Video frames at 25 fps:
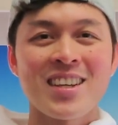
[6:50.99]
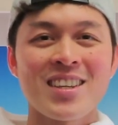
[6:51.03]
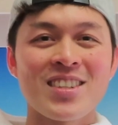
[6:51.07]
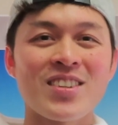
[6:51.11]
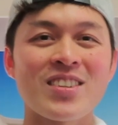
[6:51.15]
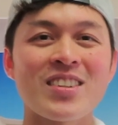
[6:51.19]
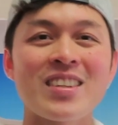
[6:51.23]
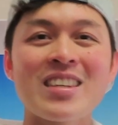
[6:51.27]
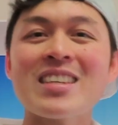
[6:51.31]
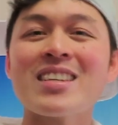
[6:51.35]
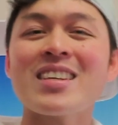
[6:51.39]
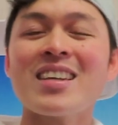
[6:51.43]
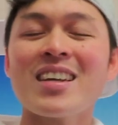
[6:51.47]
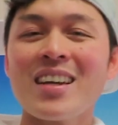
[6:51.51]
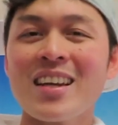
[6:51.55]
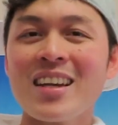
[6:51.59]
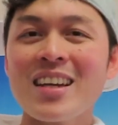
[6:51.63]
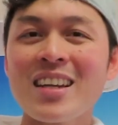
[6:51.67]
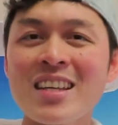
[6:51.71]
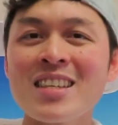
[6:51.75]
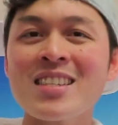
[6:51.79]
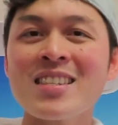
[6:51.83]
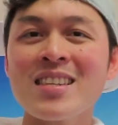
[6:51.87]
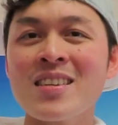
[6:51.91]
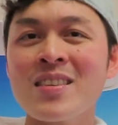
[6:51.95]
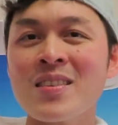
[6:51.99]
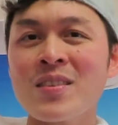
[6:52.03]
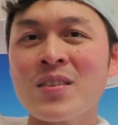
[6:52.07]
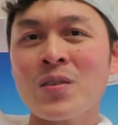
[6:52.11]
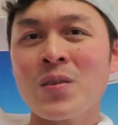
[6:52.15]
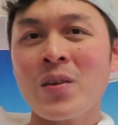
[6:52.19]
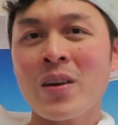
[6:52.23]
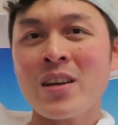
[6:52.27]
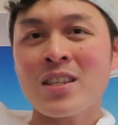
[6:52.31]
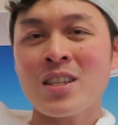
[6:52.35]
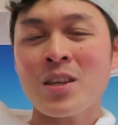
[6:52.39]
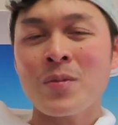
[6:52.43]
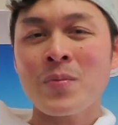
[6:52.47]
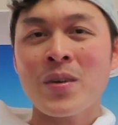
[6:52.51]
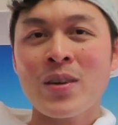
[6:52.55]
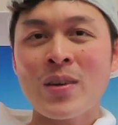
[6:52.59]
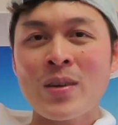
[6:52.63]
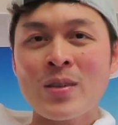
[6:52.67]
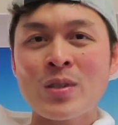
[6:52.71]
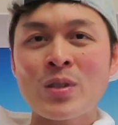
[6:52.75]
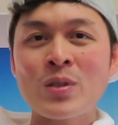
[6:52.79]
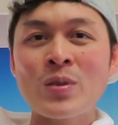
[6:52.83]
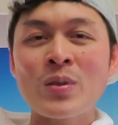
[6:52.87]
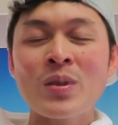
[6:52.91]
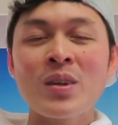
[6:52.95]
So it is interesting
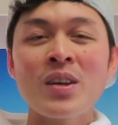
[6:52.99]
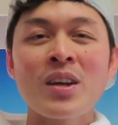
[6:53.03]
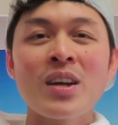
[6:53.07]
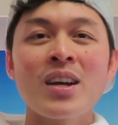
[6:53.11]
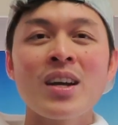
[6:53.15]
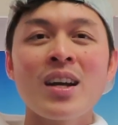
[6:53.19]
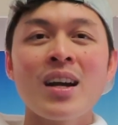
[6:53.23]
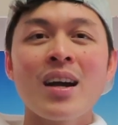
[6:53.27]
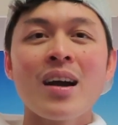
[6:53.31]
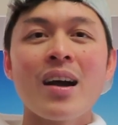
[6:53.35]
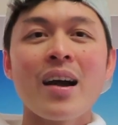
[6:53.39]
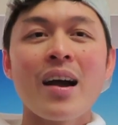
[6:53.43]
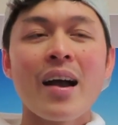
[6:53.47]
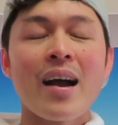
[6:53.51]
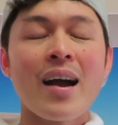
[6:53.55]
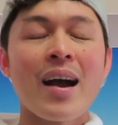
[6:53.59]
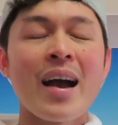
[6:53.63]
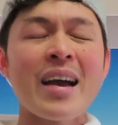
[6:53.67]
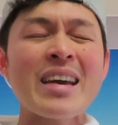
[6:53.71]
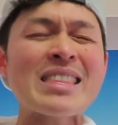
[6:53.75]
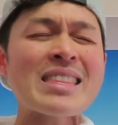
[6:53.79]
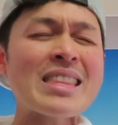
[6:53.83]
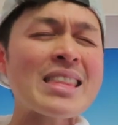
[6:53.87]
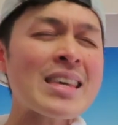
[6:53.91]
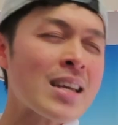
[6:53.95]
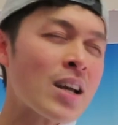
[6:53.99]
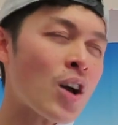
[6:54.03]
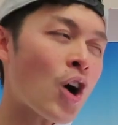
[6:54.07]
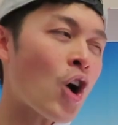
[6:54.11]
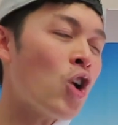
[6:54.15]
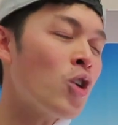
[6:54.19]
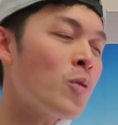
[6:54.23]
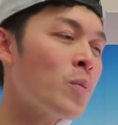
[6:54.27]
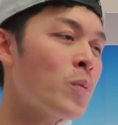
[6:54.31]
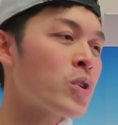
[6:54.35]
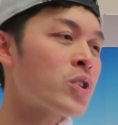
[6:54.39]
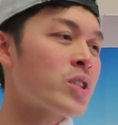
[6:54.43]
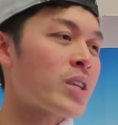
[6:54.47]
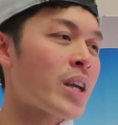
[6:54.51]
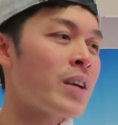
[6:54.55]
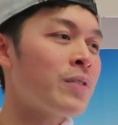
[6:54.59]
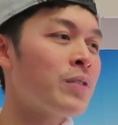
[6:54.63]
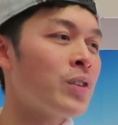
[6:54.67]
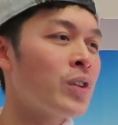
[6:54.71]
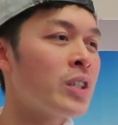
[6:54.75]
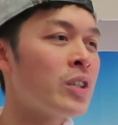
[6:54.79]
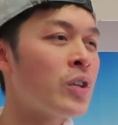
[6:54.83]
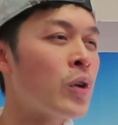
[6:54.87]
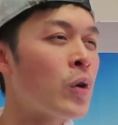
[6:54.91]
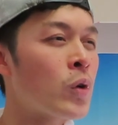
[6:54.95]
because I think almost
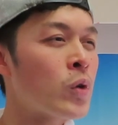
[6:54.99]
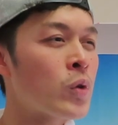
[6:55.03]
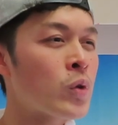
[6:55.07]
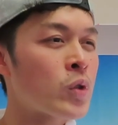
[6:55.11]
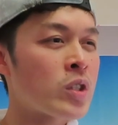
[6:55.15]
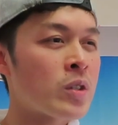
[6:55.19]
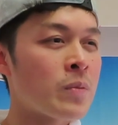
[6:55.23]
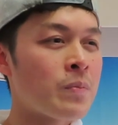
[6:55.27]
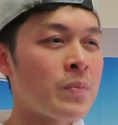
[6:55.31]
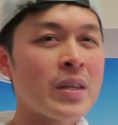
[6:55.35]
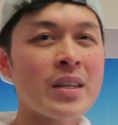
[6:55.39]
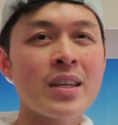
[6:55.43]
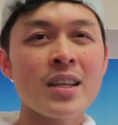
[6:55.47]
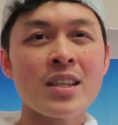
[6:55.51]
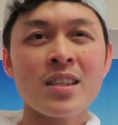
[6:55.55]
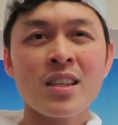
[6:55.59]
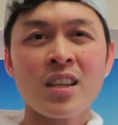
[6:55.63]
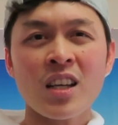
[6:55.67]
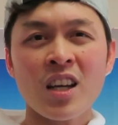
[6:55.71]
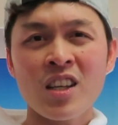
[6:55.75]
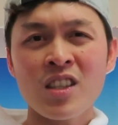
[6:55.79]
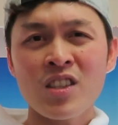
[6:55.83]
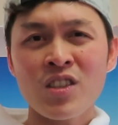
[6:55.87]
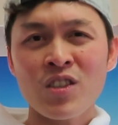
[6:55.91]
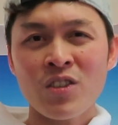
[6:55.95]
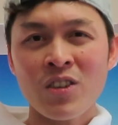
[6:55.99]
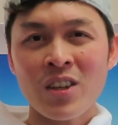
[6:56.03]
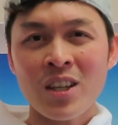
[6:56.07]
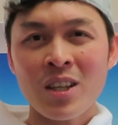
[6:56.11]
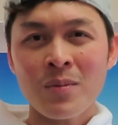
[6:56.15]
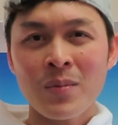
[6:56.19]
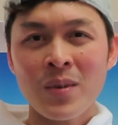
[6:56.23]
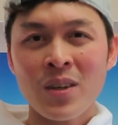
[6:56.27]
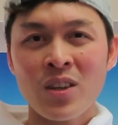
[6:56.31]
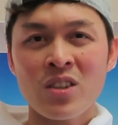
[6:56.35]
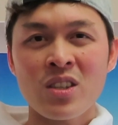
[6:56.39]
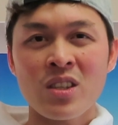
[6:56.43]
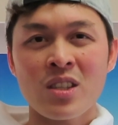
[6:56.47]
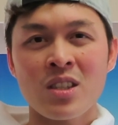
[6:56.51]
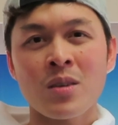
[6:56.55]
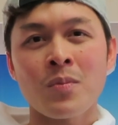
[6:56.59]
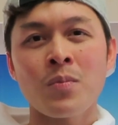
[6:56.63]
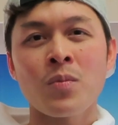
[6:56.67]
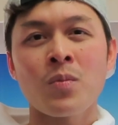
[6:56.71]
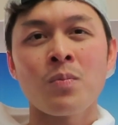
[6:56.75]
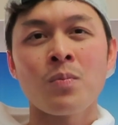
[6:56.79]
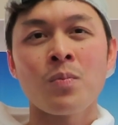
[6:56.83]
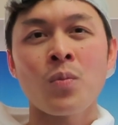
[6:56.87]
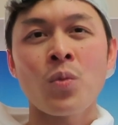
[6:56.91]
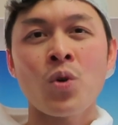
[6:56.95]
everyone knows the biggest country because it's
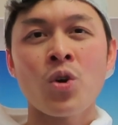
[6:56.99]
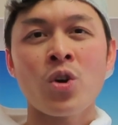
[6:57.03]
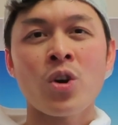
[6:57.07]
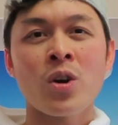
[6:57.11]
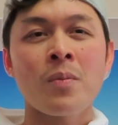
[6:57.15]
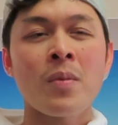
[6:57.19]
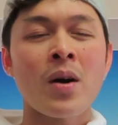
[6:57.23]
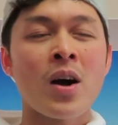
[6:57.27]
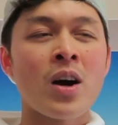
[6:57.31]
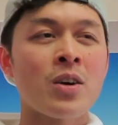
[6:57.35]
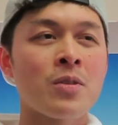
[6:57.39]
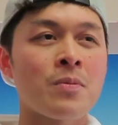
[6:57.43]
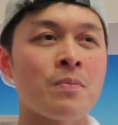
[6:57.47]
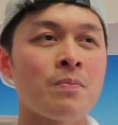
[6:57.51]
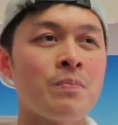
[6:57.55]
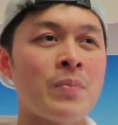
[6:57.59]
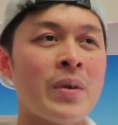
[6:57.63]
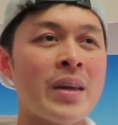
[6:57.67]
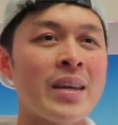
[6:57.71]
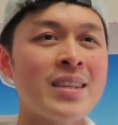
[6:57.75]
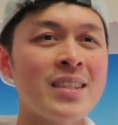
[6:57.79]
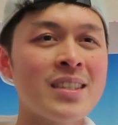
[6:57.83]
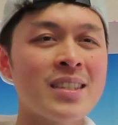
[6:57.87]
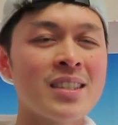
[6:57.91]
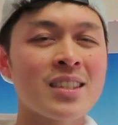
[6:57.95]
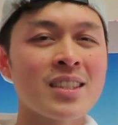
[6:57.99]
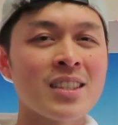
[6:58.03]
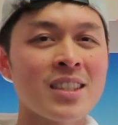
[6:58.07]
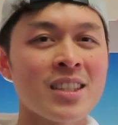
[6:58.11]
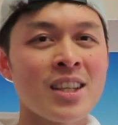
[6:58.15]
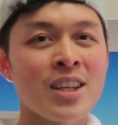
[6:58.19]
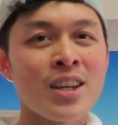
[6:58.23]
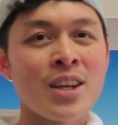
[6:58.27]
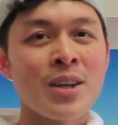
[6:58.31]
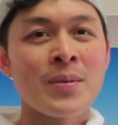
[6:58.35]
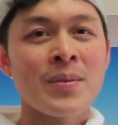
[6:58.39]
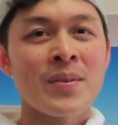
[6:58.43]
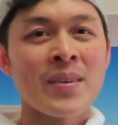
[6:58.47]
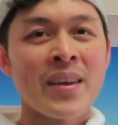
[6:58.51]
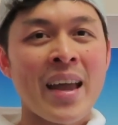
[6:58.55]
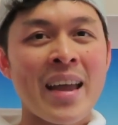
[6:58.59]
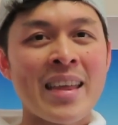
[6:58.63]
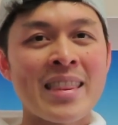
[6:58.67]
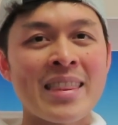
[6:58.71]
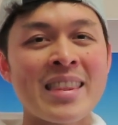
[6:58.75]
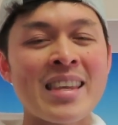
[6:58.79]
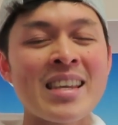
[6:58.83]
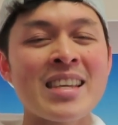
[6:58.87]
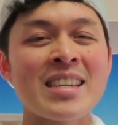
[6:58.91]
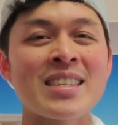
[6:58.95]
more about big,
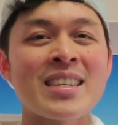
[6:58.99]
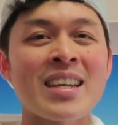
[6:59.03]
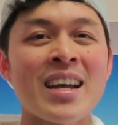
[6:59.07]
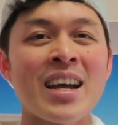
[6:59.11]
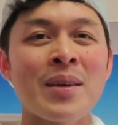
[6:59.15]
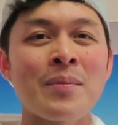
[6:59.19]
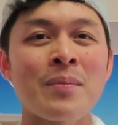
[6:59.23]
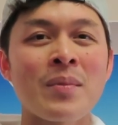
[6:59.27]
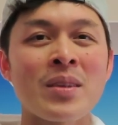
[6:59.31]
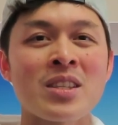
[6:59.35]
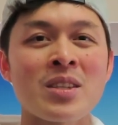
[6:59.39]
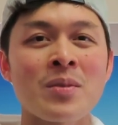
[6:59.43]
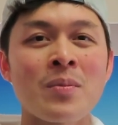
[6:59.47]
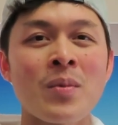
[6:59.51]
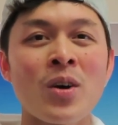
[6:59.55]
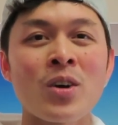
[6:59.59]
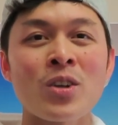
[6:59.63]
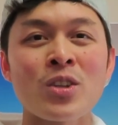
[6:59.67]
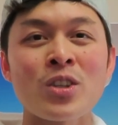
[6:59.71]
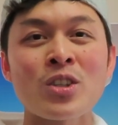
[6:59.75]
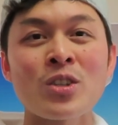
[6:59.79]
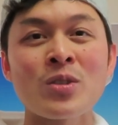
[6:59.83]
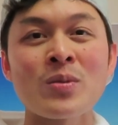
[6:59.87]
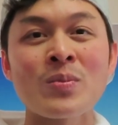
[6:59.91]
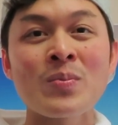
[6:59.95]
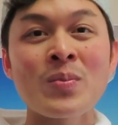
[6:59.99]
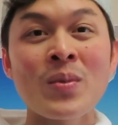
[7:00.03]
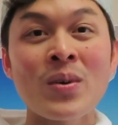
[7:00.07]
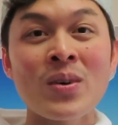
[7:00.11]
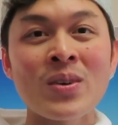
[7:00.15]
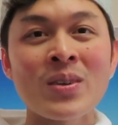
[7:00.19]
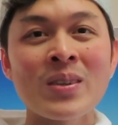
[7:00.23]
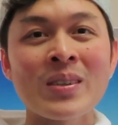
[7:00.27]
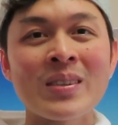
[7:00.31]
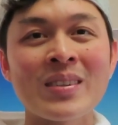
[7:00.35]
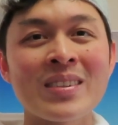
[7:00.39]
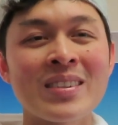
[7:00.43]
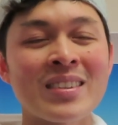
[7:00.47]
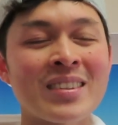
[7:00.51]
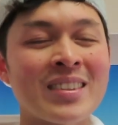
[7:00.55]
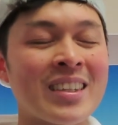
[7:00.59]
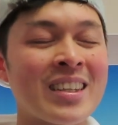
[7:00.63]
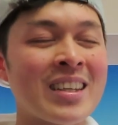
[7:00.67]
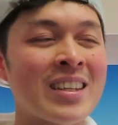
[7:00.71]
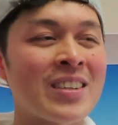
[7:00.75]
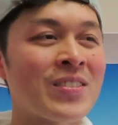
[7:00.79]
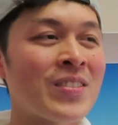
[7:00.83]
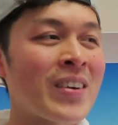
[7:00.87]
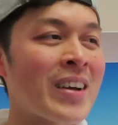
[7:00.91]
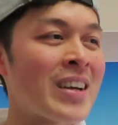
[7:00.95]
and this time it's about small. You're
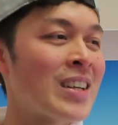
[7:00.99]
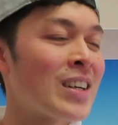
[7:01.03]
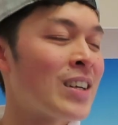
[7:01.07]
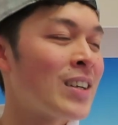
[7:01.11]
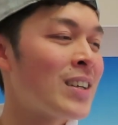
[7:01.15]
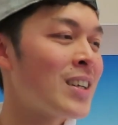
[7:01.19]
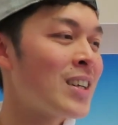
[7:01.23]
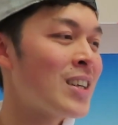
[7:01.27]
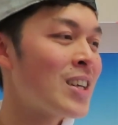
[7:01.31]
gonna find out.